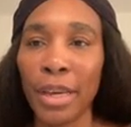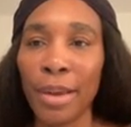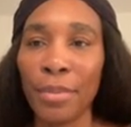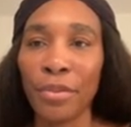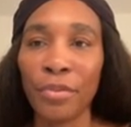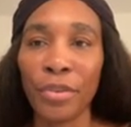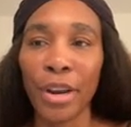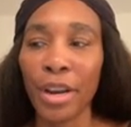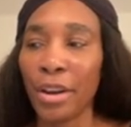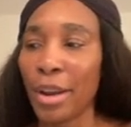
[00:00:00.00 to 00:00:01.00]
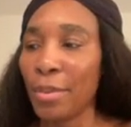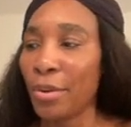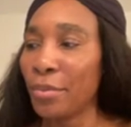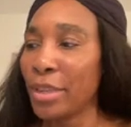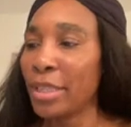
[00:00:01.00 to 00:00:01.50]
Can't be afraid. You gotta
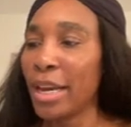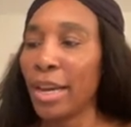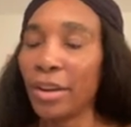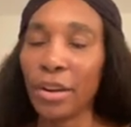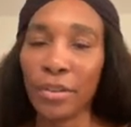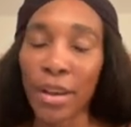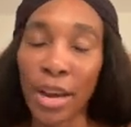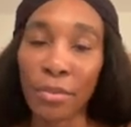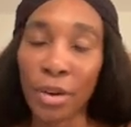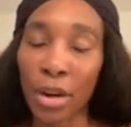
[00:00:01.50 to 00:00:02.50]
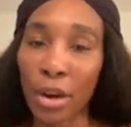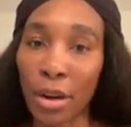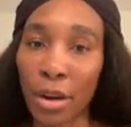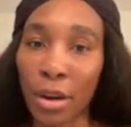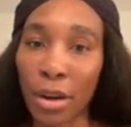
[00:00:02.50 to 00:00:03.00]
be a risk taker. You gotta work
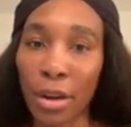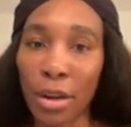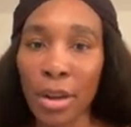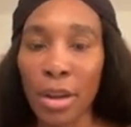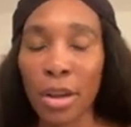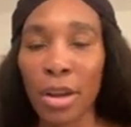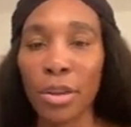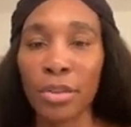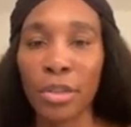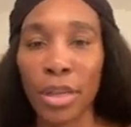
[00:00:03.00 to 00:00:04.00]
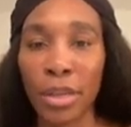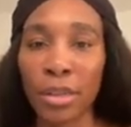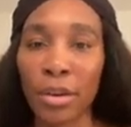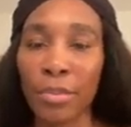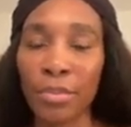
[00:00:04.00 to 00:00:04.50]
hard. All those
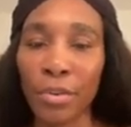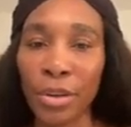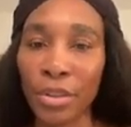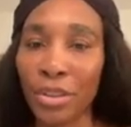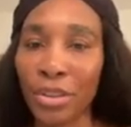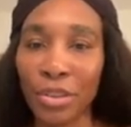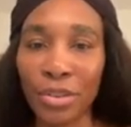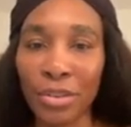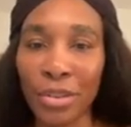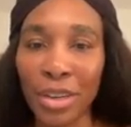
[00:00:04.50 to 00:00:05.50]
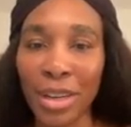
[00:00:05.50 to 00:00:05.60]
things are important too.